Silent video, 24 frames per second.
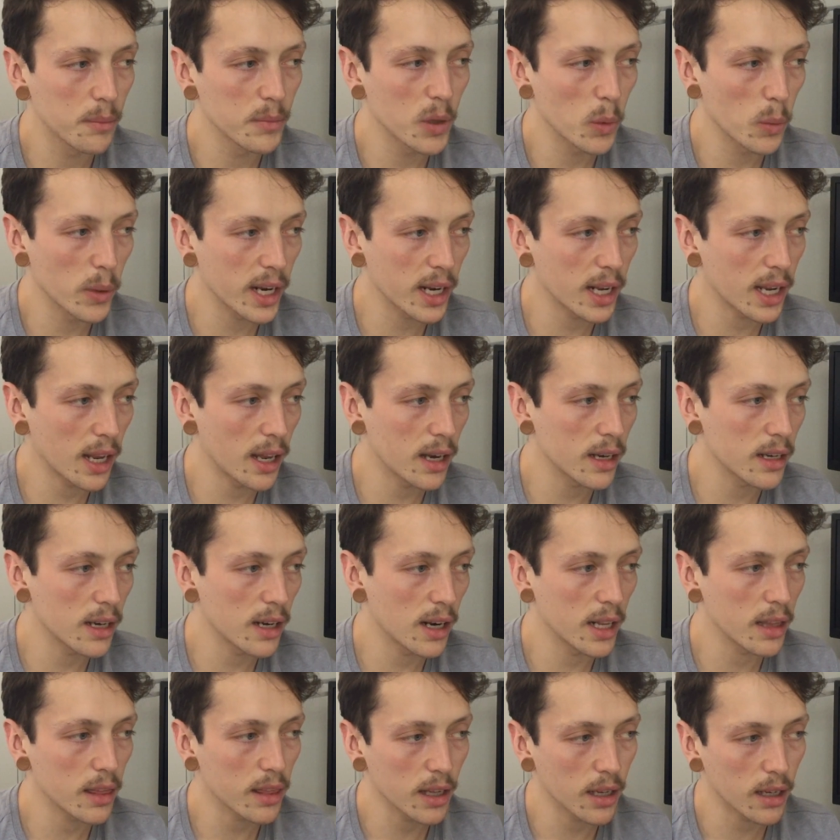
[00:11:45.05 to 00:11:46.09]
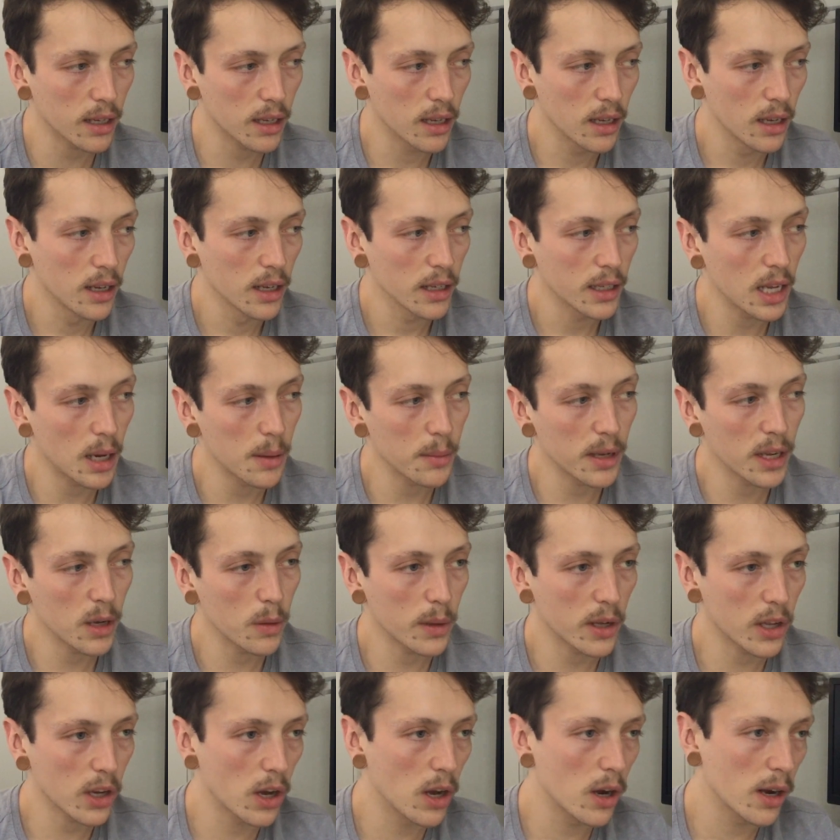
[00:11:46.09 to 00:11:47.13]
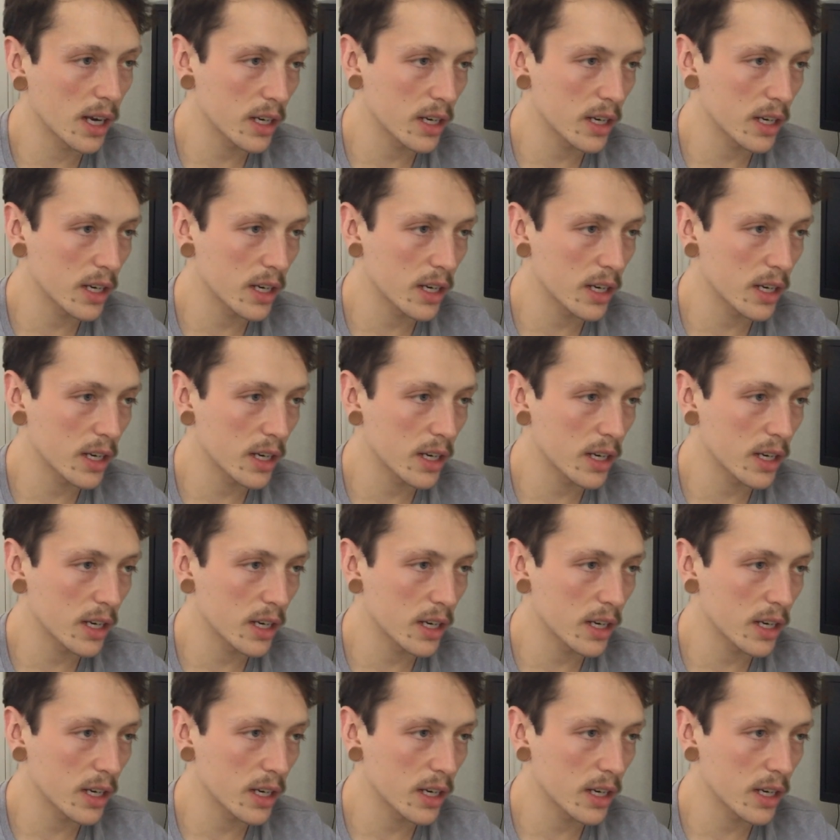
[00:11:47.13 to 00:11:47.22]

the weekend, and I think, yep, here we go.